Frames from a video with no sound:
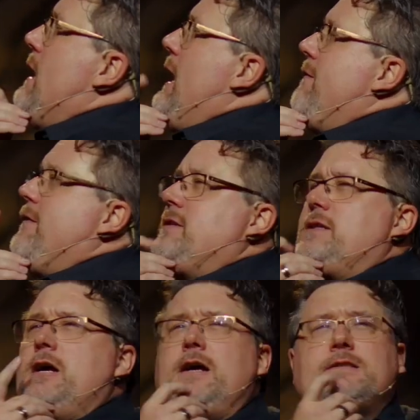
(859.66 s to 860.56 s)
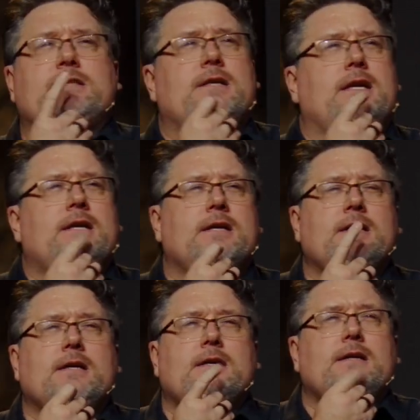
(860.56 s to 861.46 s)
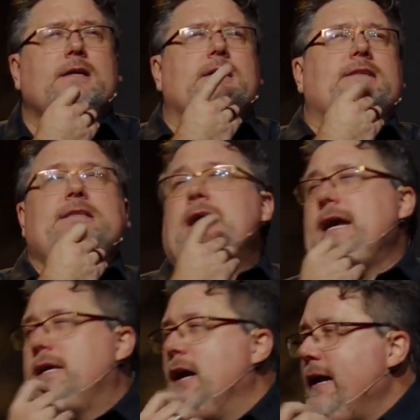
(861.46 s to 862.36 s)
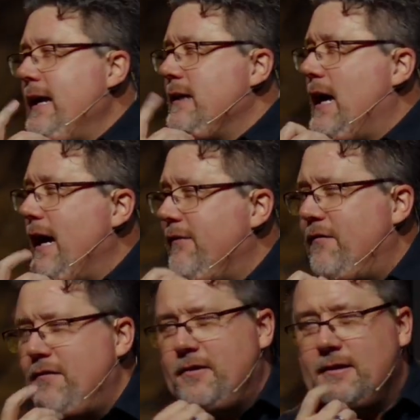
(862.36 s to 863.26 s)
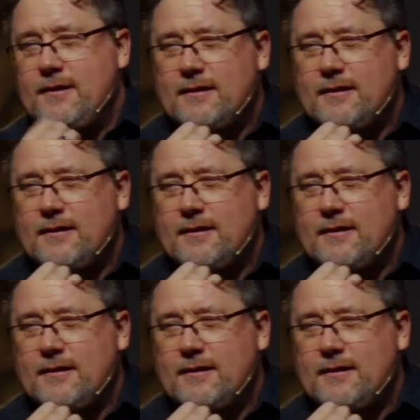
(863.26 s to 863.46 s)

knife, cut snake, snake cutting knife?